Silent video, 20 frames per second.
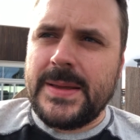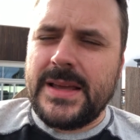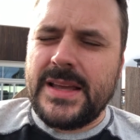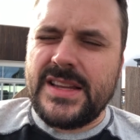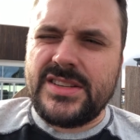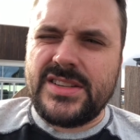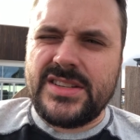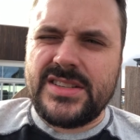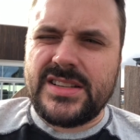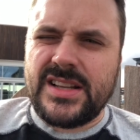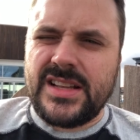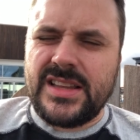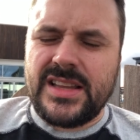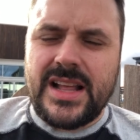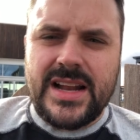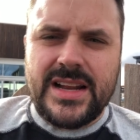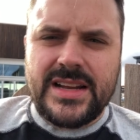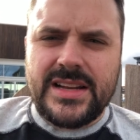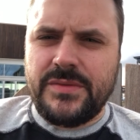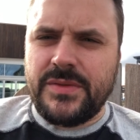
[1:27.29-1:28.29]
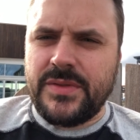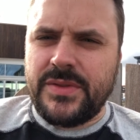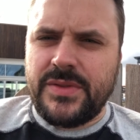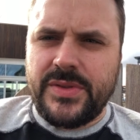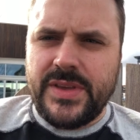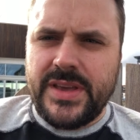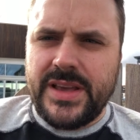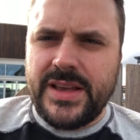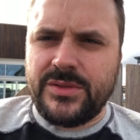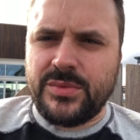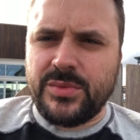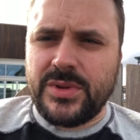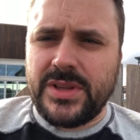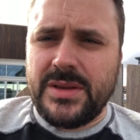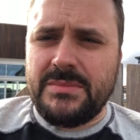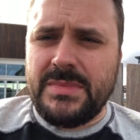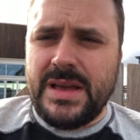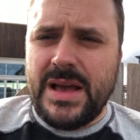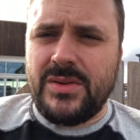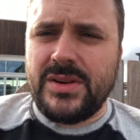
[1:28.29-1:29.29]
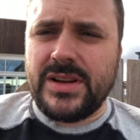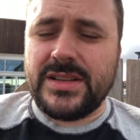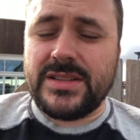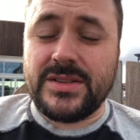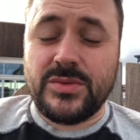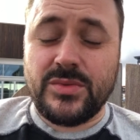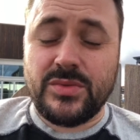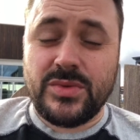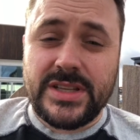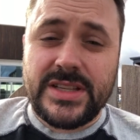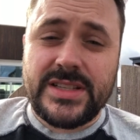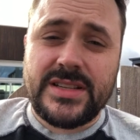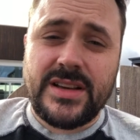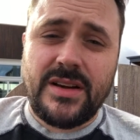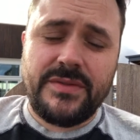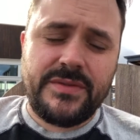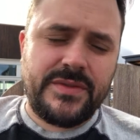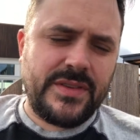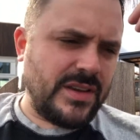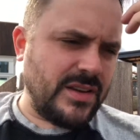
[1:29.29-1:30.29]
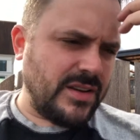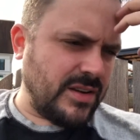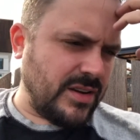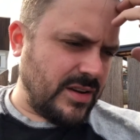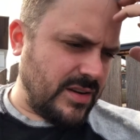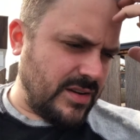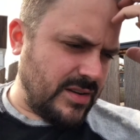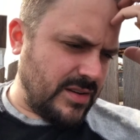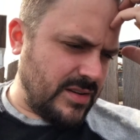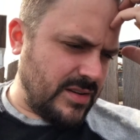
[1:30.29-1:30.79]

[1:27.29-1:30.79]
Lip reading: and just a lot of different things really amounting to a really tough year.